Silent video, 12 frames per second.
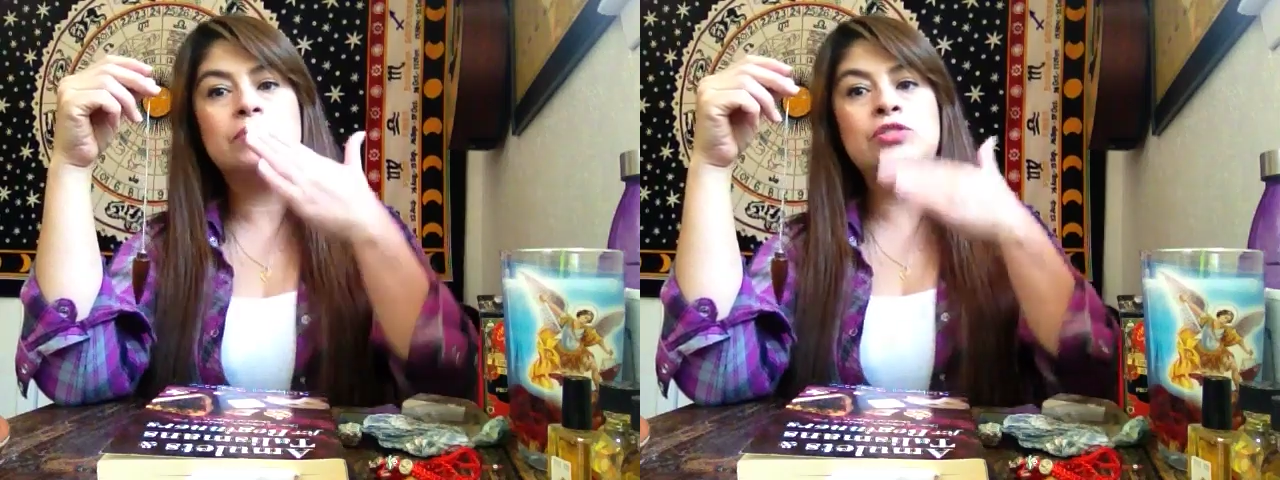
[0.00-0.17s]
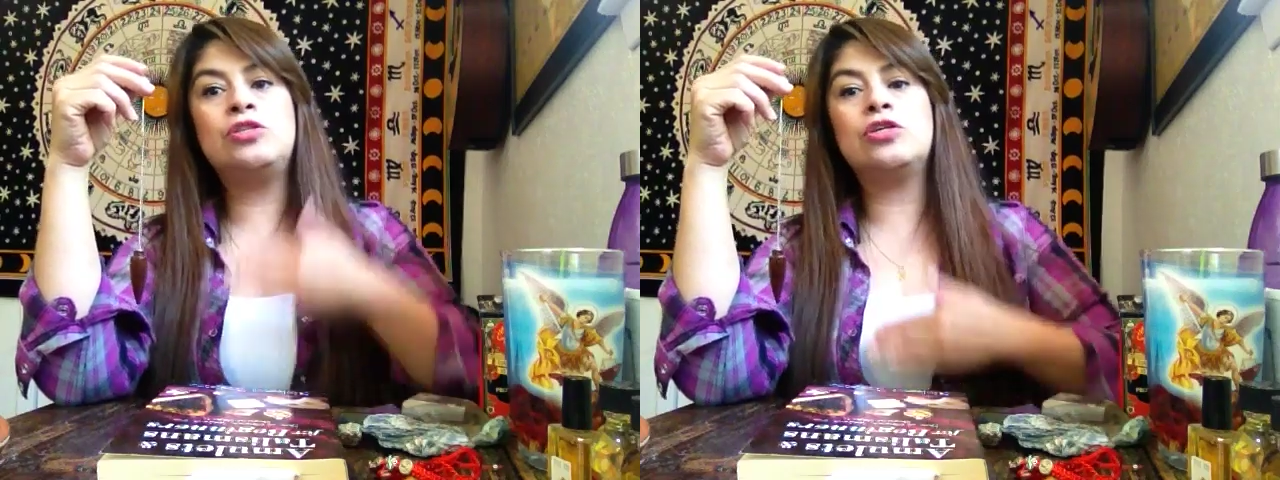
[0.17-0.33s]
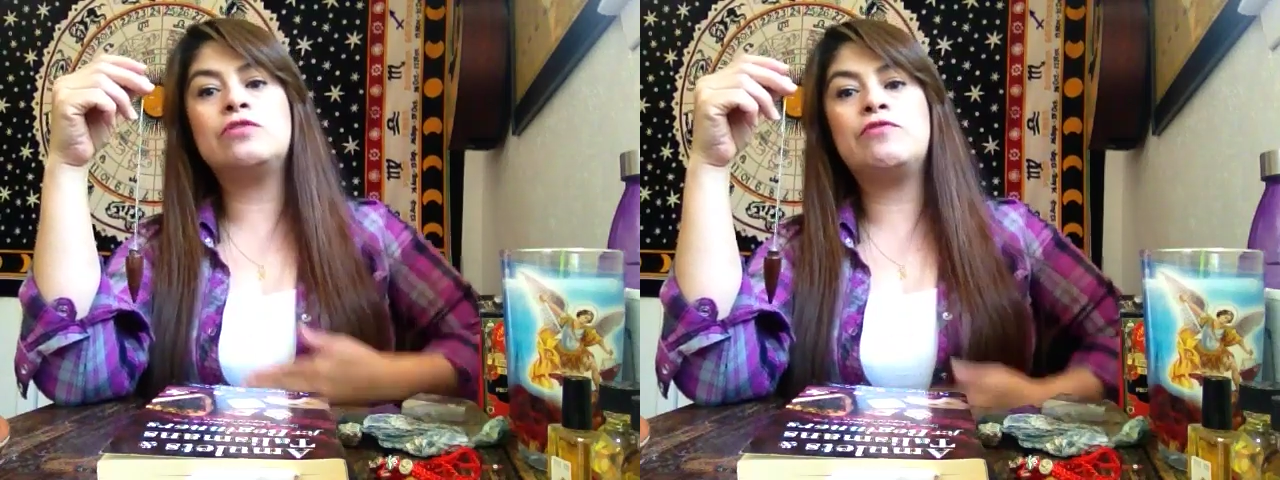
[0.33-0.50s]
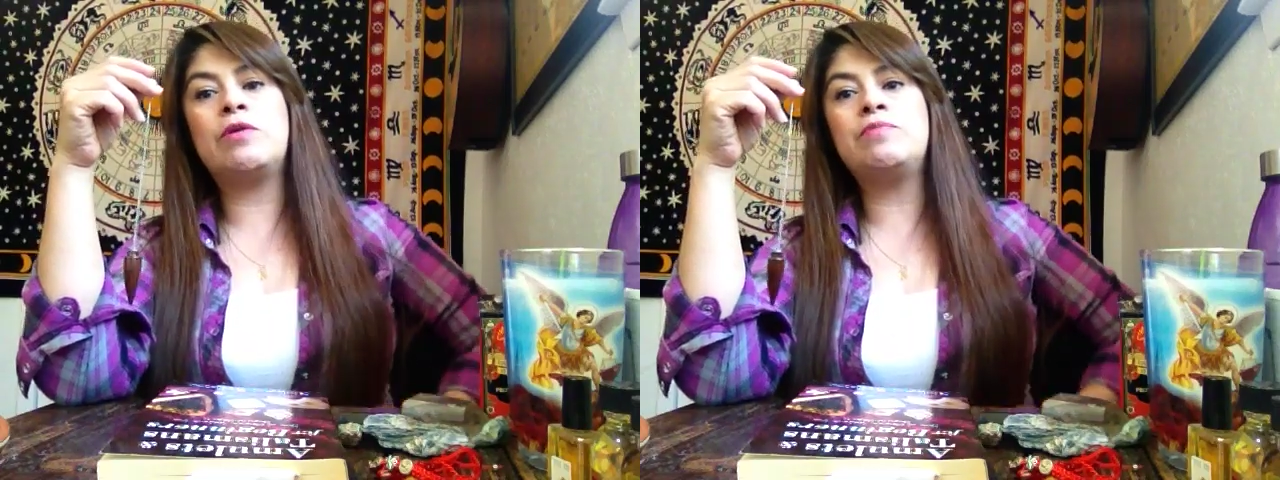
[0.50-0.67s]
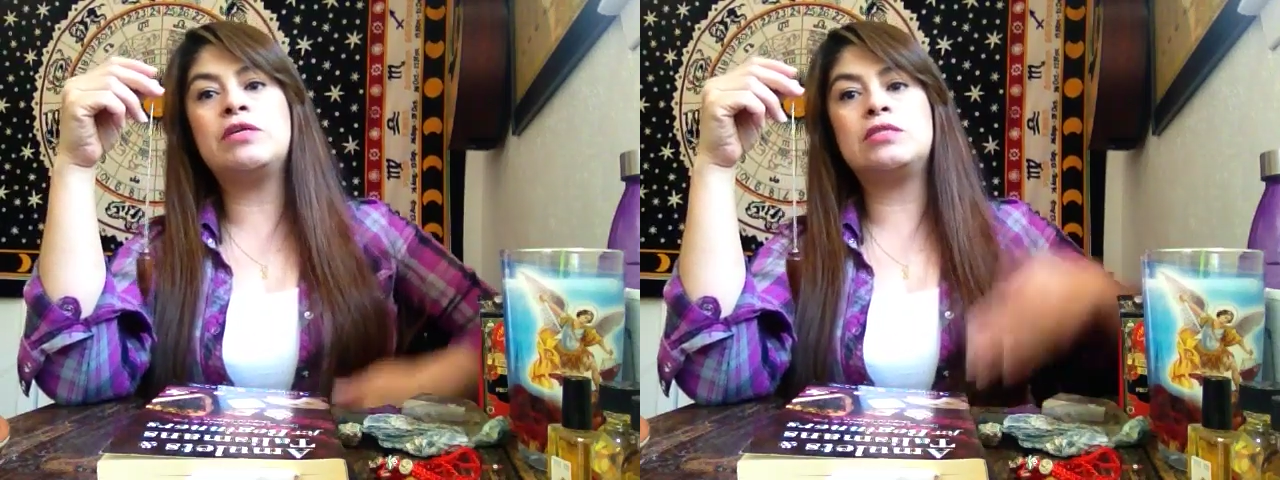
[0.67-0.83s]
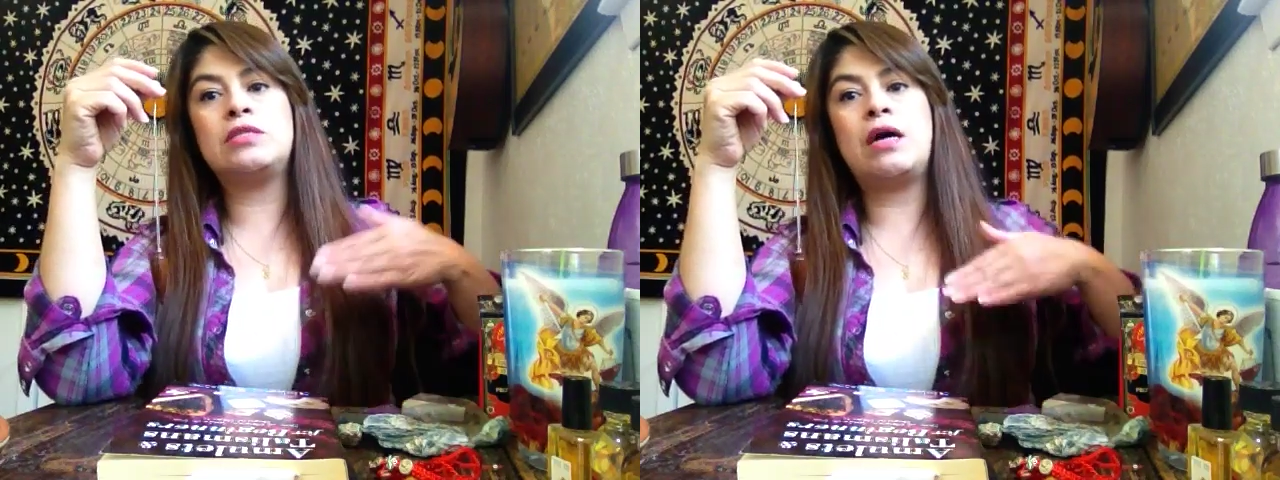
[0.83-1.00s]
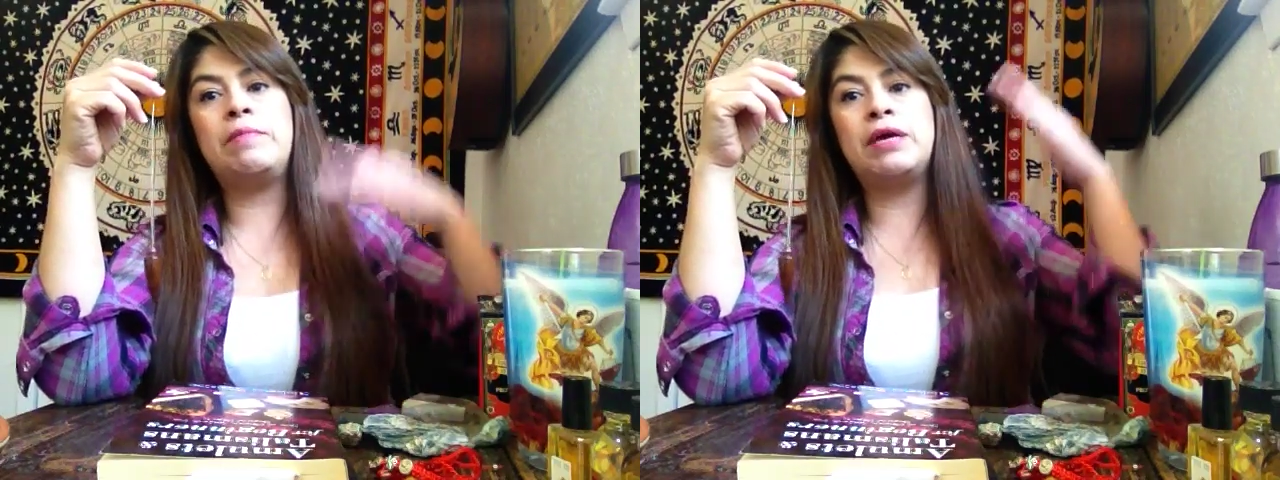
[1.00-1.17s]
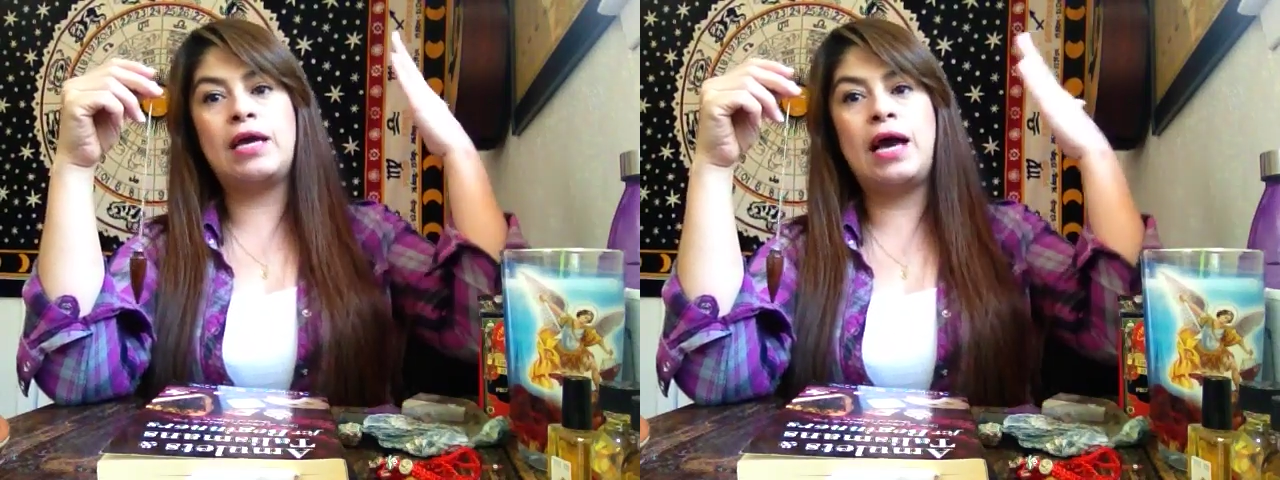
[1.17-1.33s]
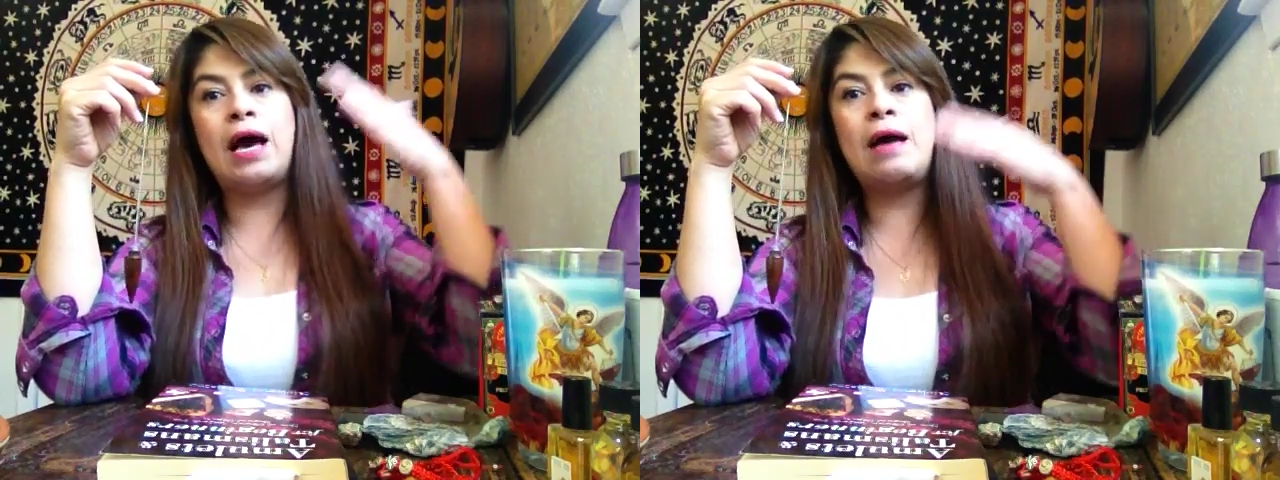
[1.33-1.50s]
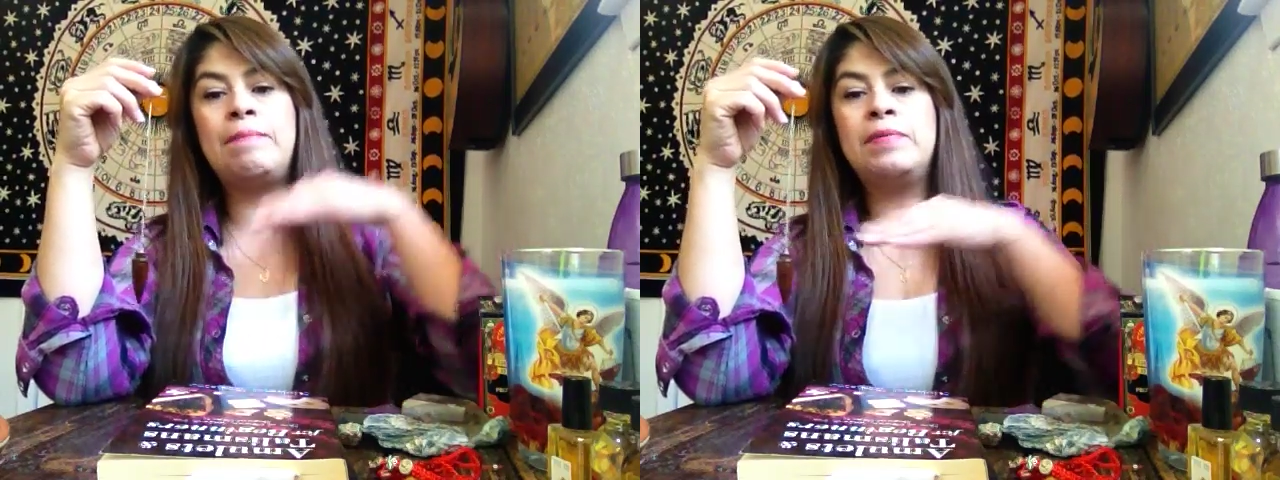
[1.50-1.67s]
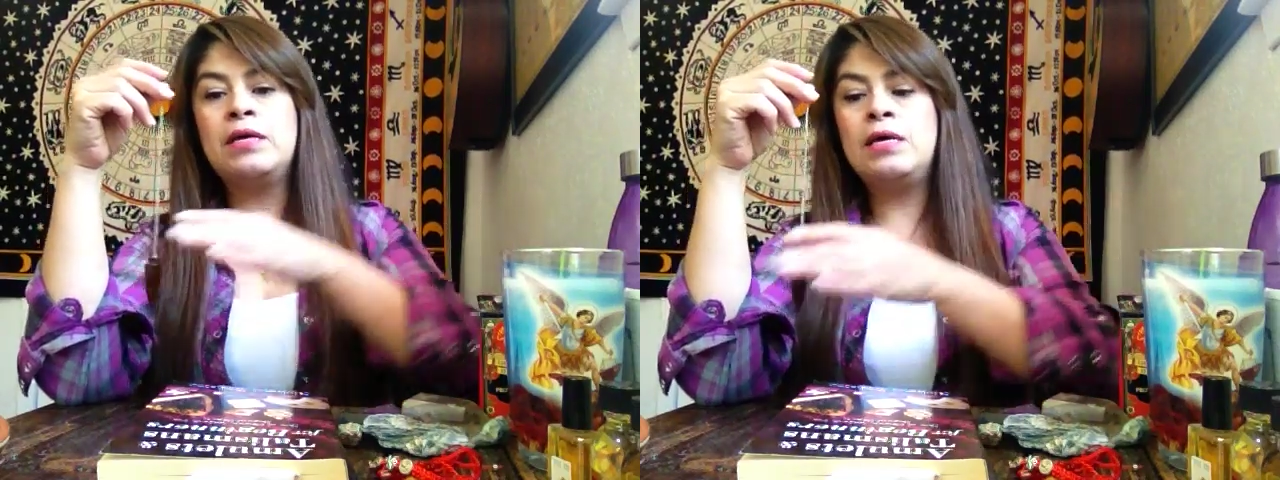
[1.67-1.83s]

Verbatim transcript: just from their stomach up,